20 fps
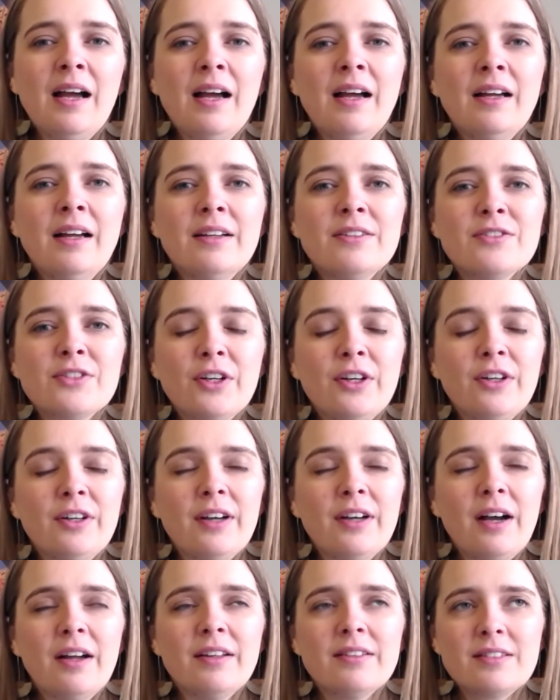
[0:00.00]
So
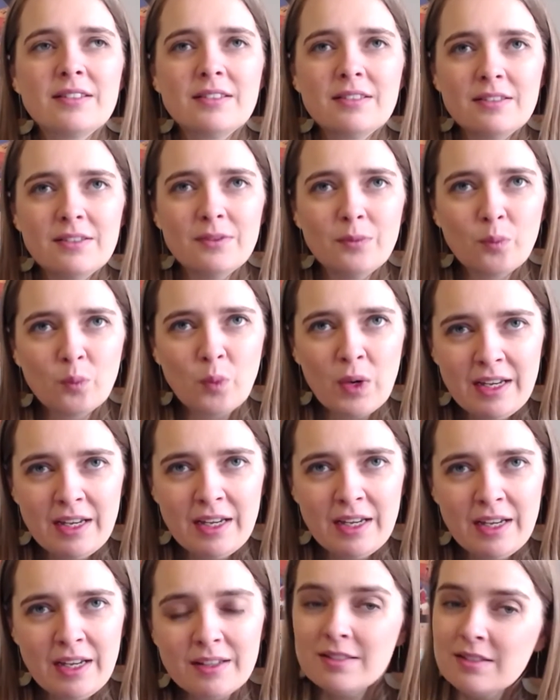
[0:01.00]
we
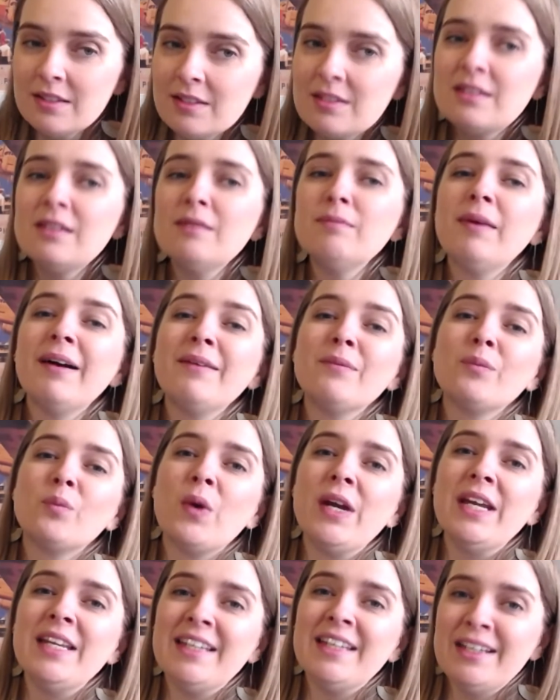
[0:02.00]
need a system,
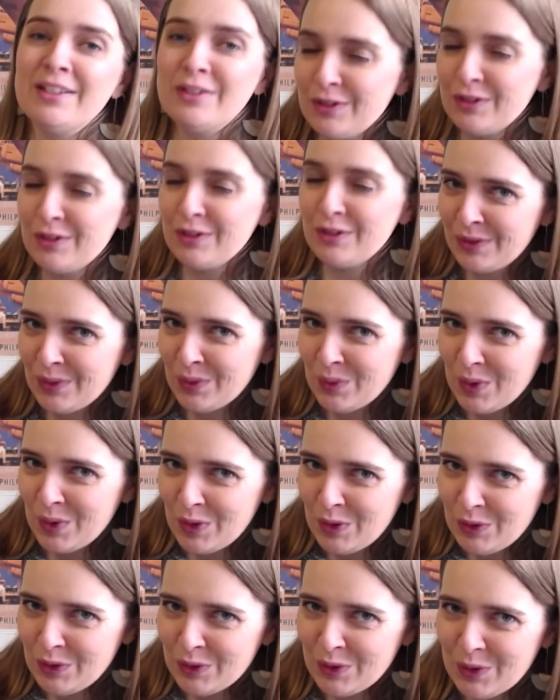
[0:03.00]
we need to
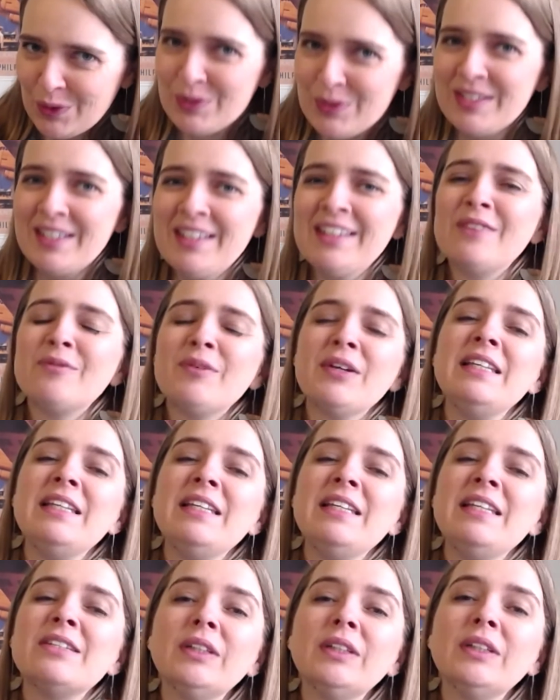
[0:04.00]
use it, and we
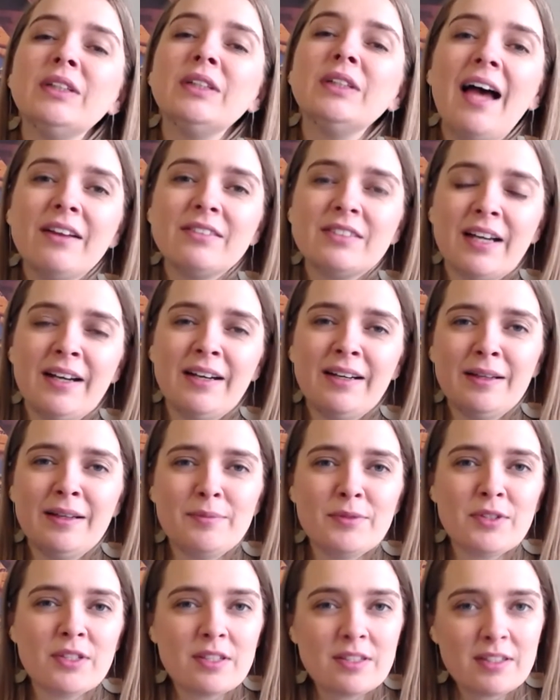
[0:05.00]
need to allow time
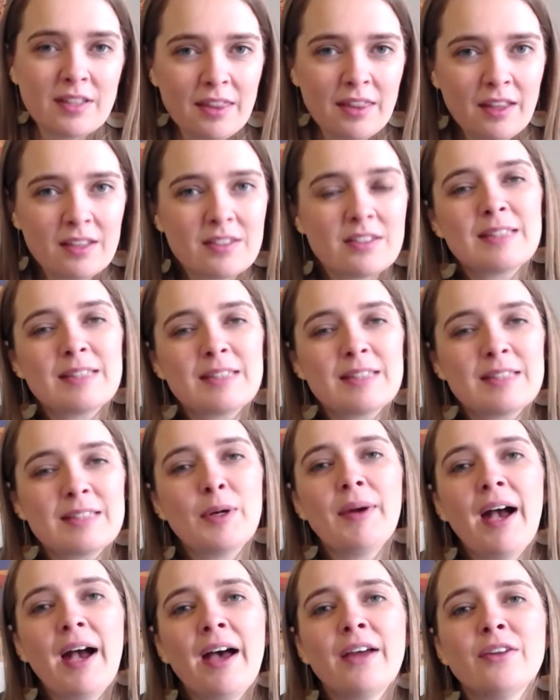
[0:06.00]
to set that system up
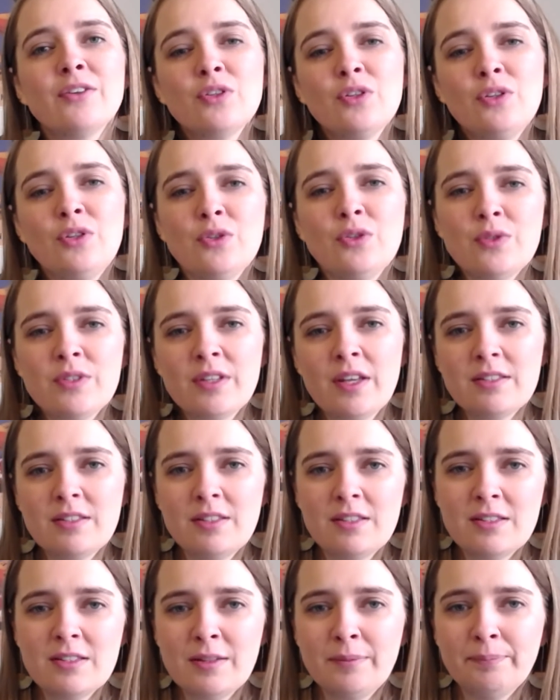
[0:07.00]
and to use that
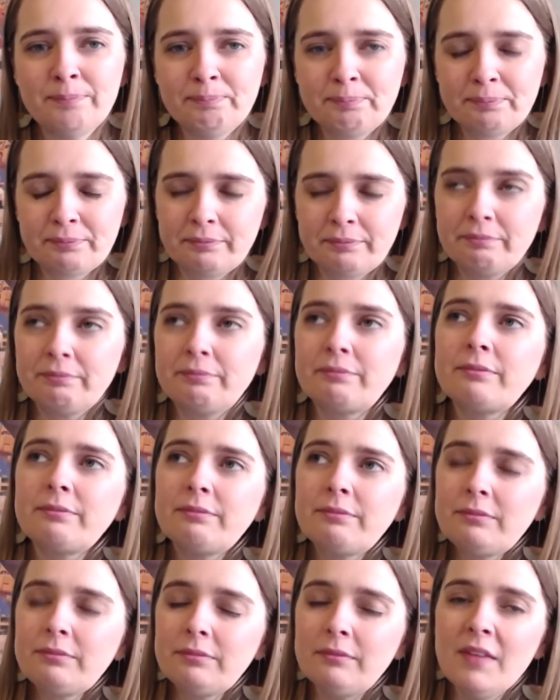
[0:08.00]
system.
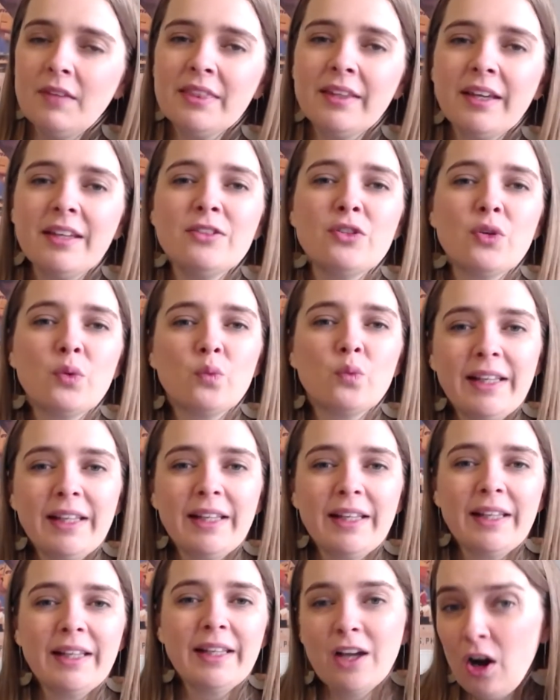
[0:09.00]
Then to
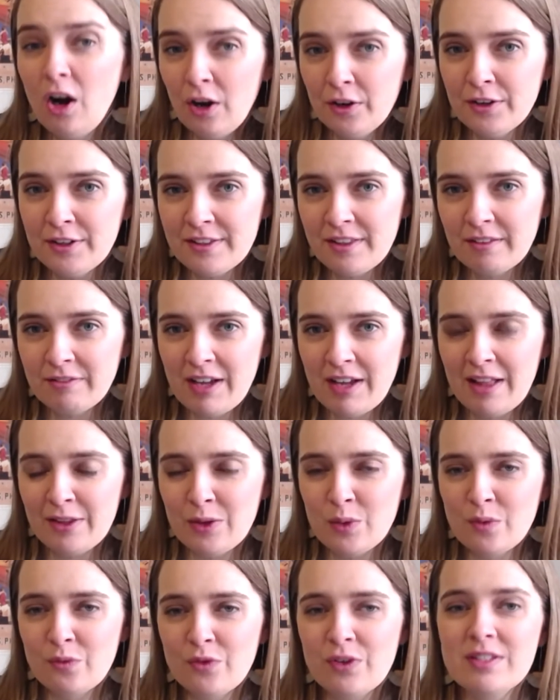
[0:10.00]
really honor the
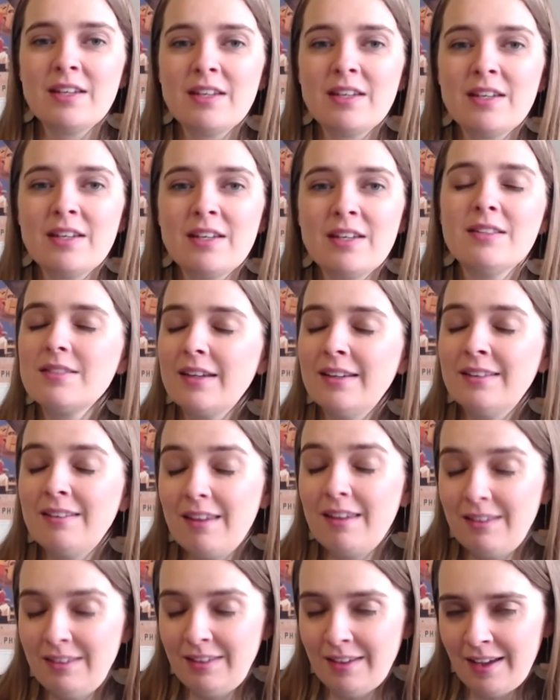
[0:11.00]
value of receipts, and
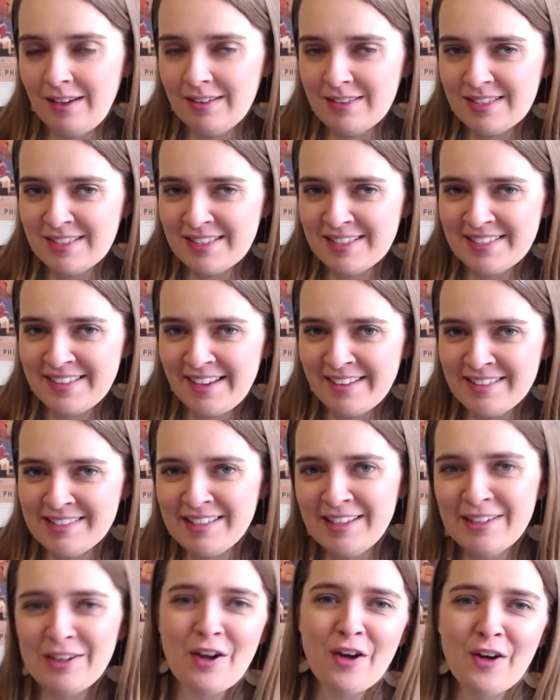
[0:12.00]
yes, I
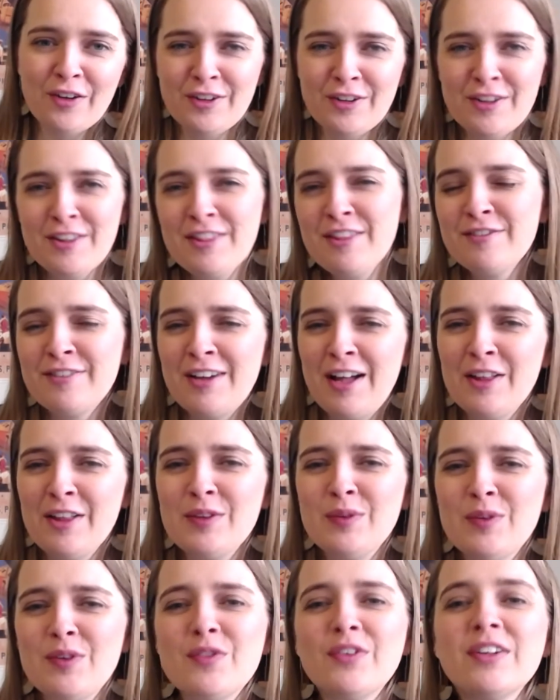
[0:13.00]
said honor the
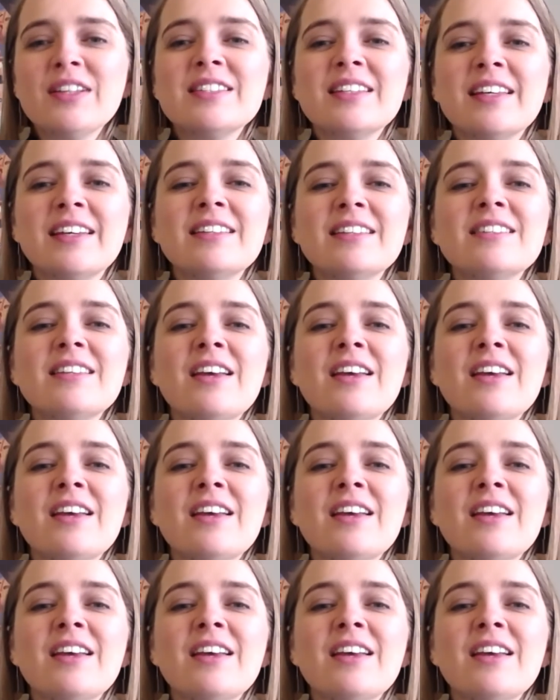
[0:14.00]
value of receipts,